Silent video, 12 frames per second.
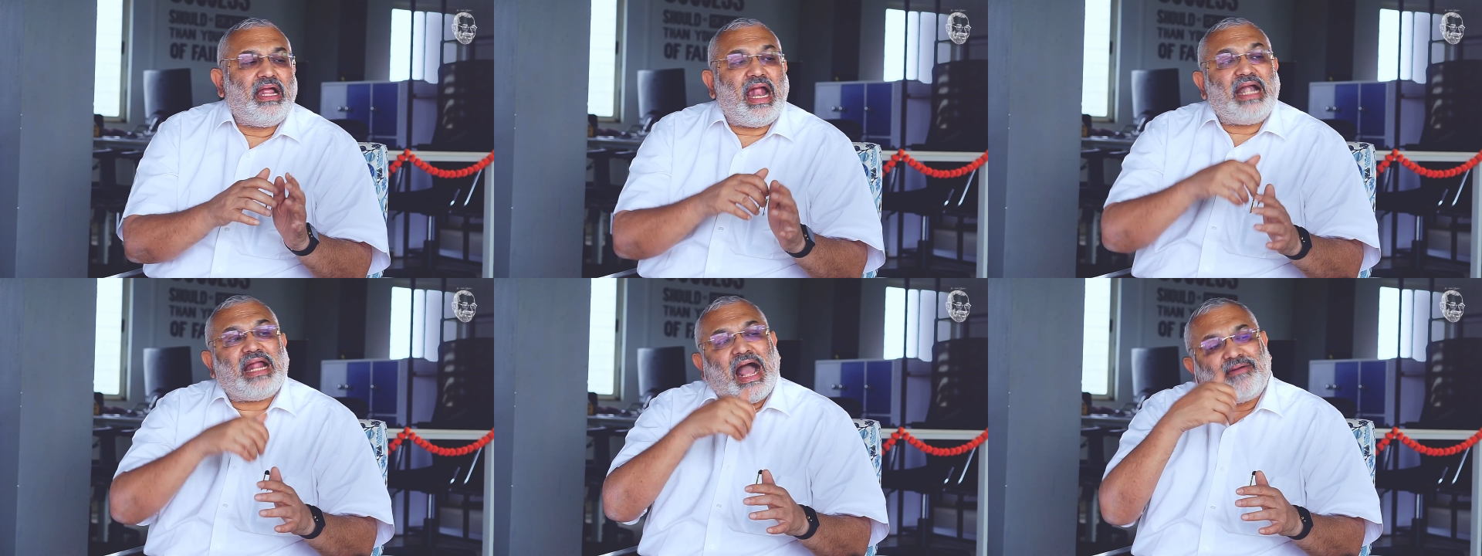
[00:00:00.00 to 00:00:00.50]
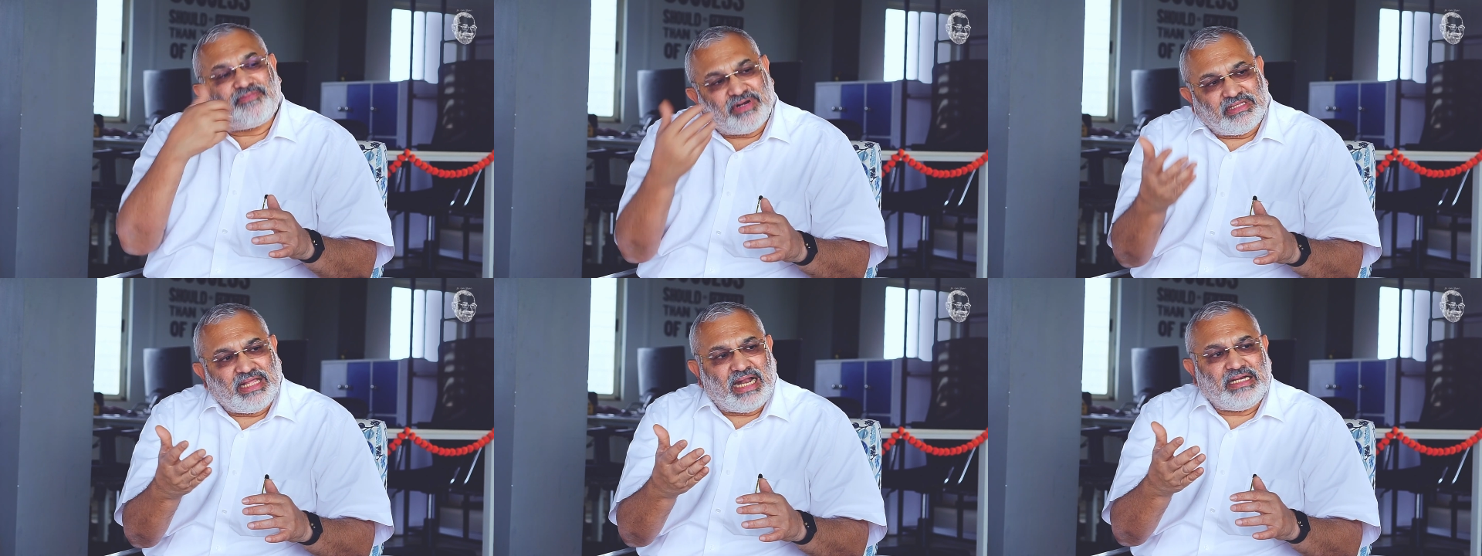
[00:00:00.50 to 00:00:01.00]
and after
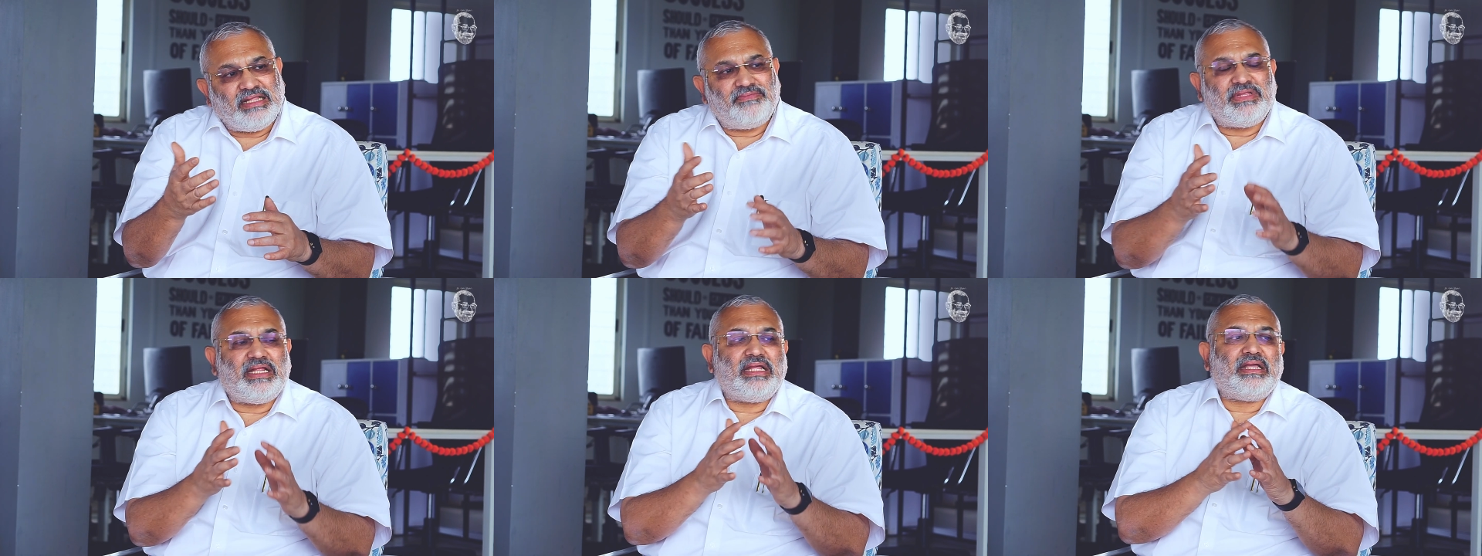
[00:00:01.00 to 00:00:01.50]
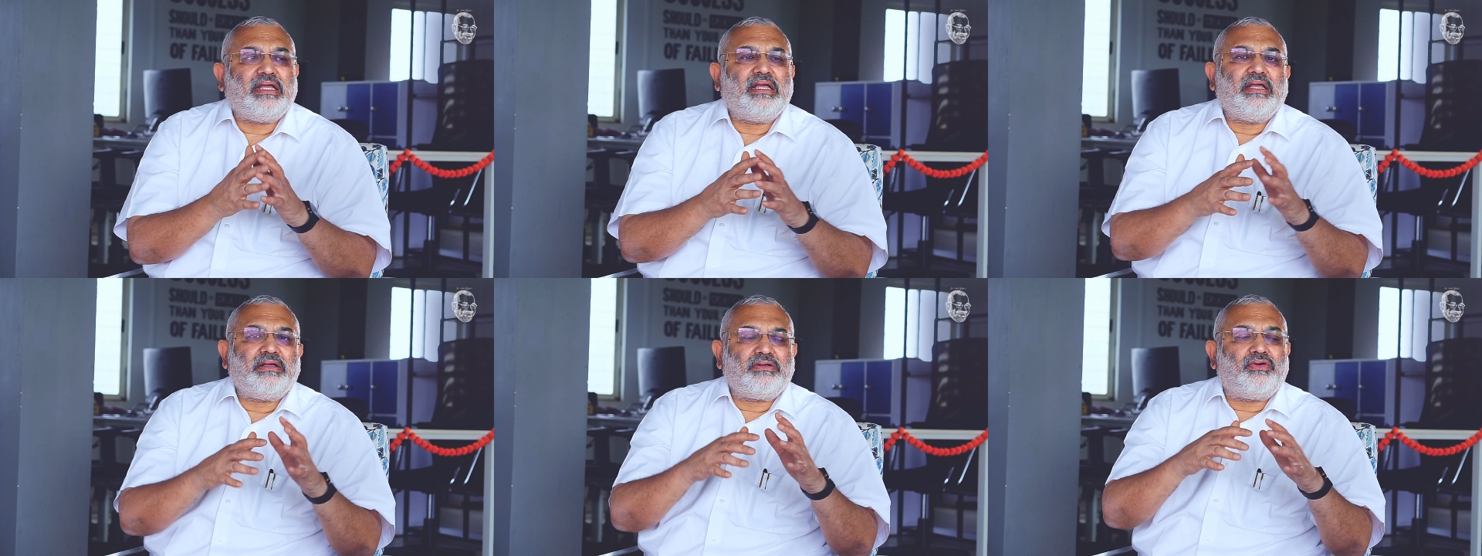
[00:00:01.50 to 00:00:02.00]
that, if they
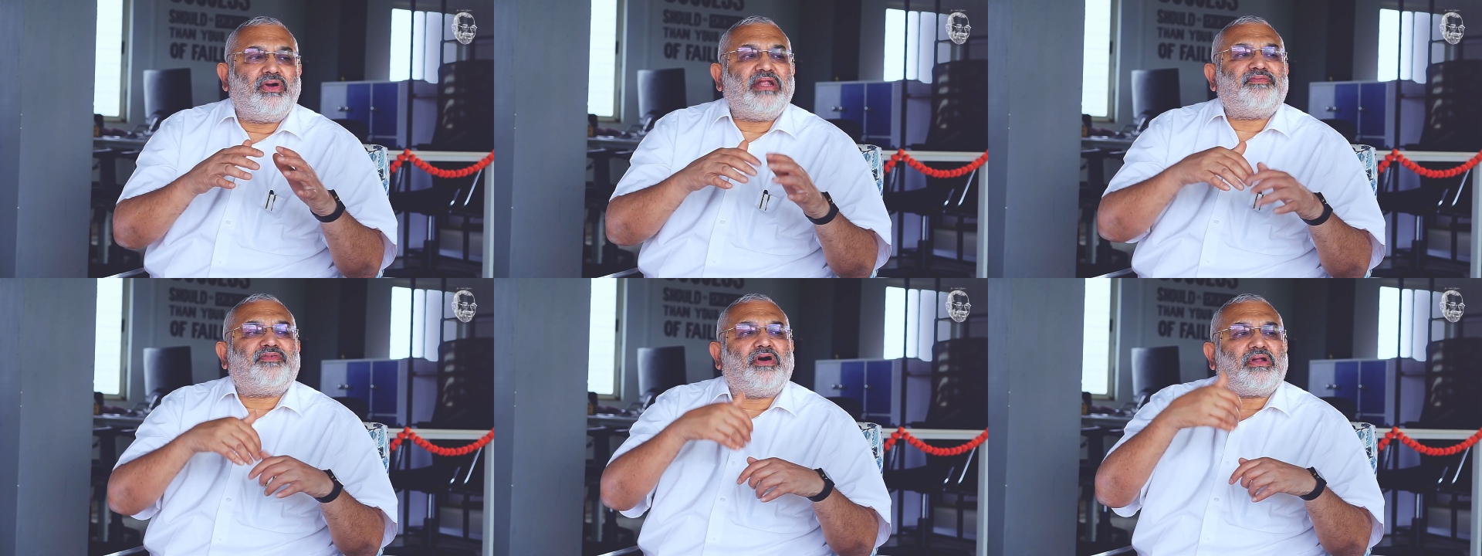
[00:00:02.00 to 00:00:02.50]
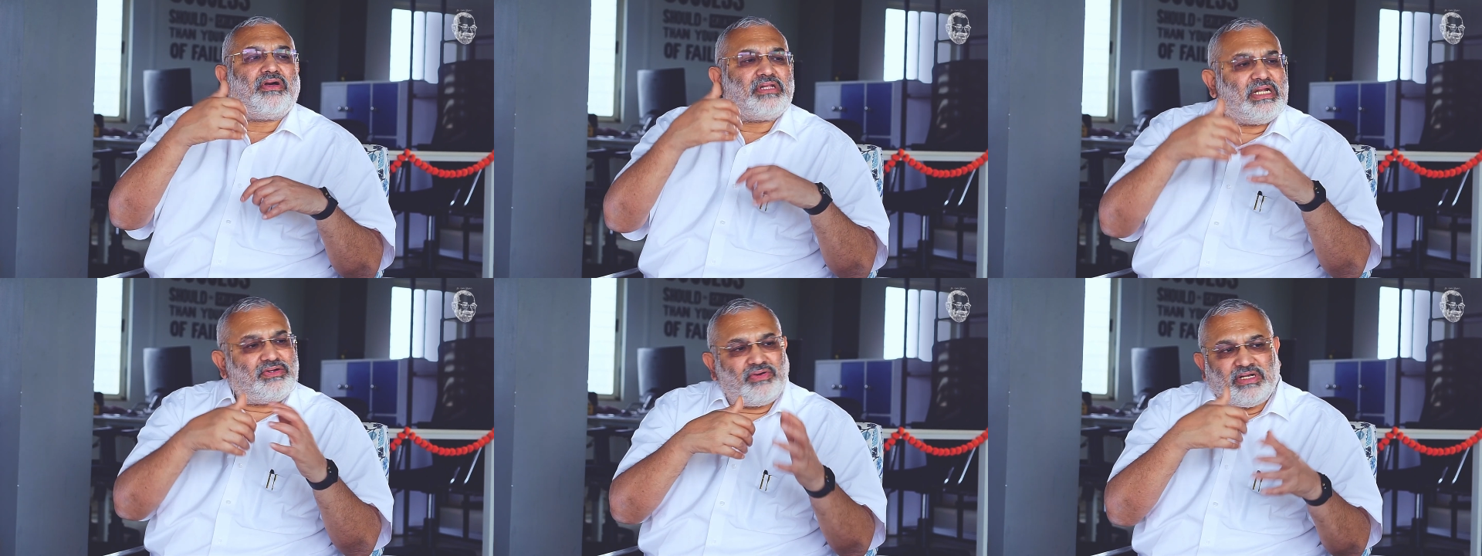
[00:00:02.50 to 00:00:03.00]
go in for, or
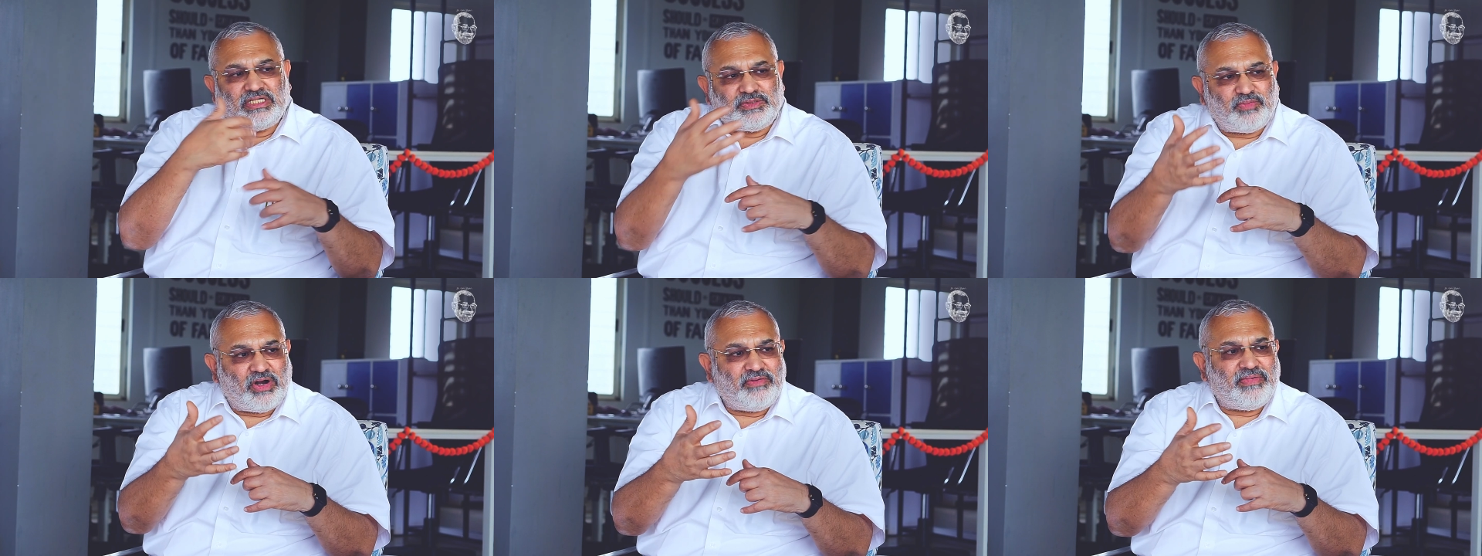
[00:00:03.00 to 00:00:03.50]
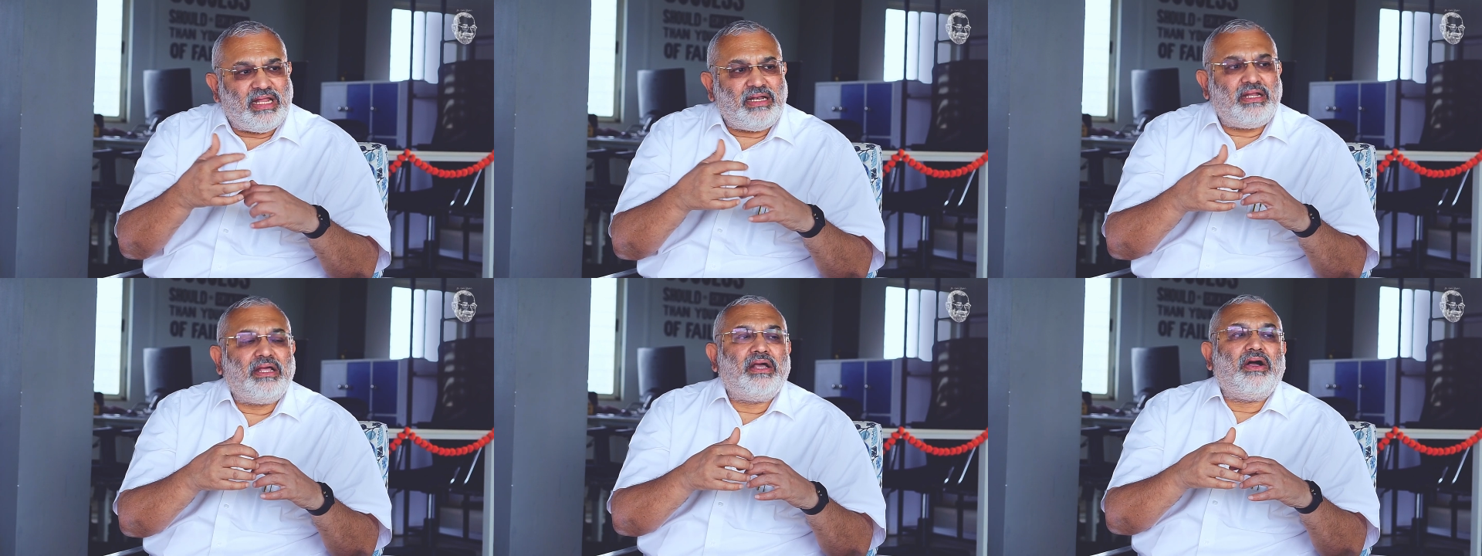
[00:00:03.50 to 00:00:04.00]
they don't respond well,